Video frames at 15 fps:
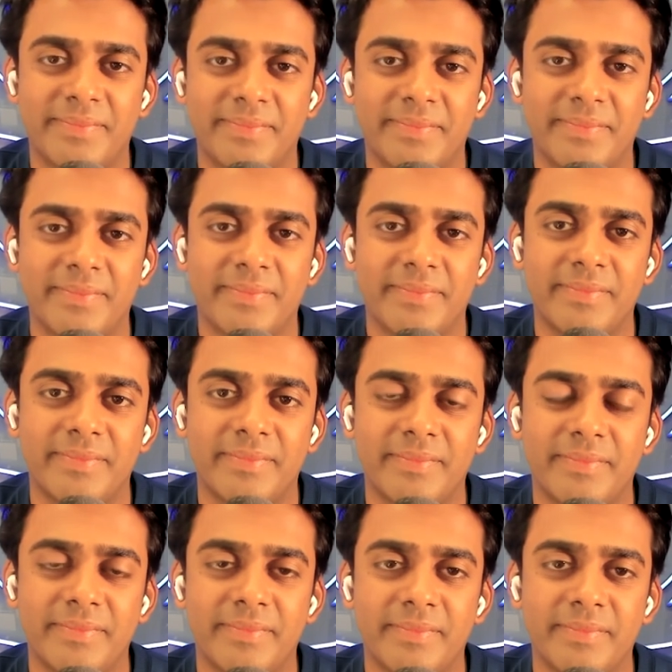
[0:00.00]

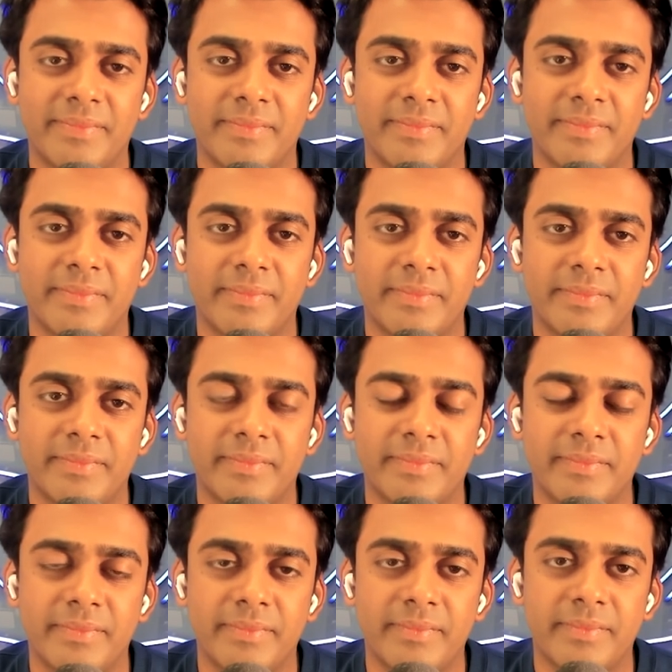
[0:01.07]

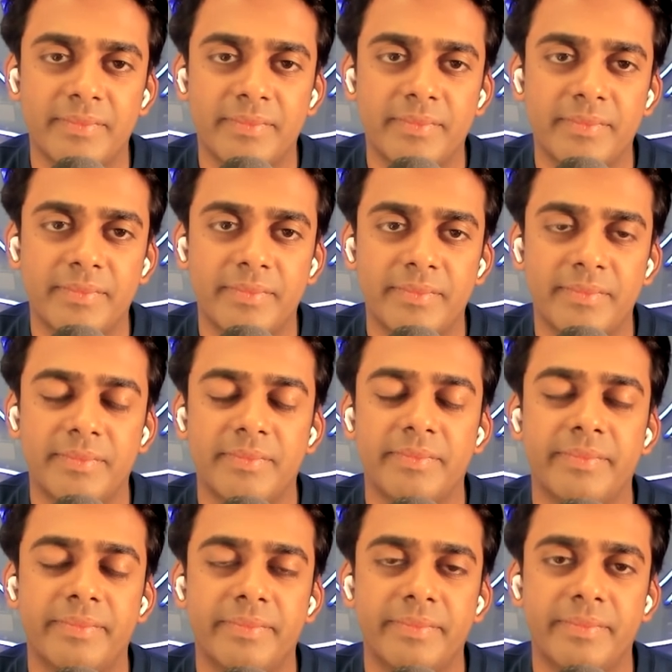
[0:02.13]

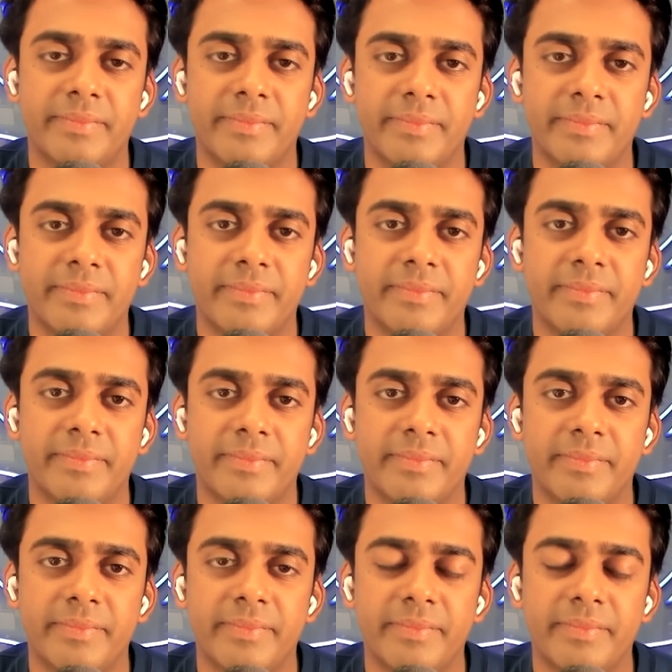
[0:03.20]

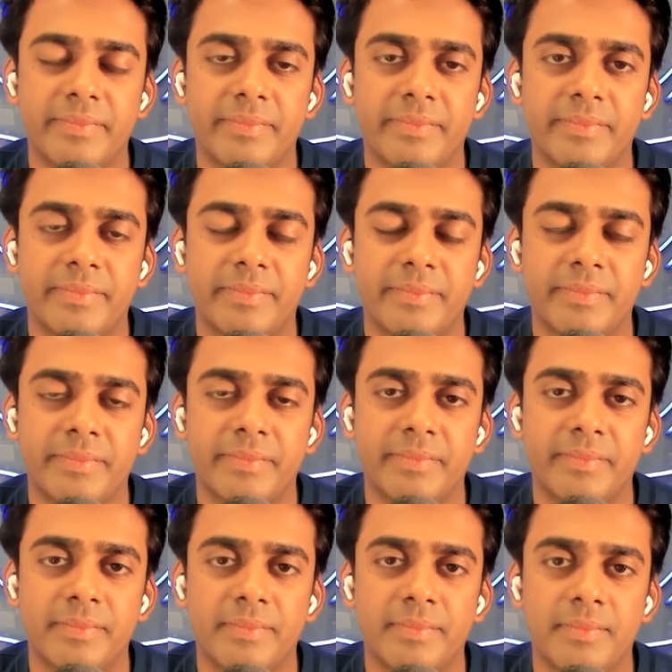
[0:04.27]

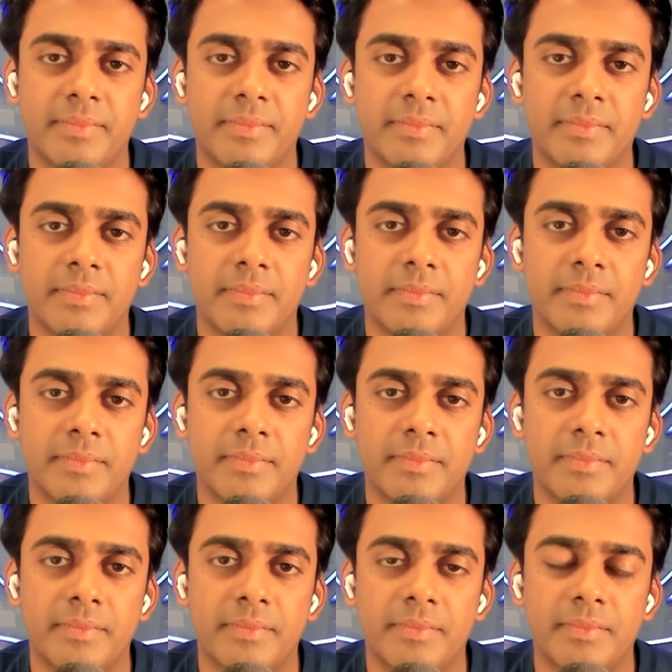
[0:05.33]

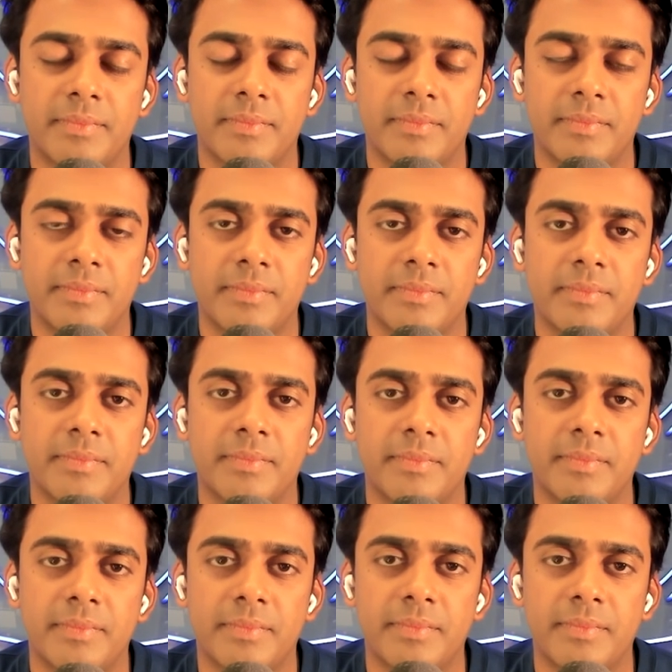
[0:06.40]

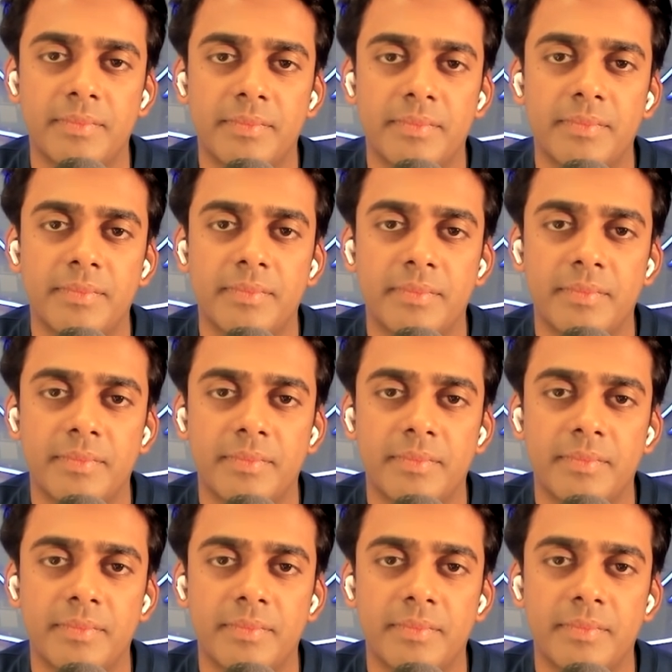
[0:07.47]
The person shown says nothing.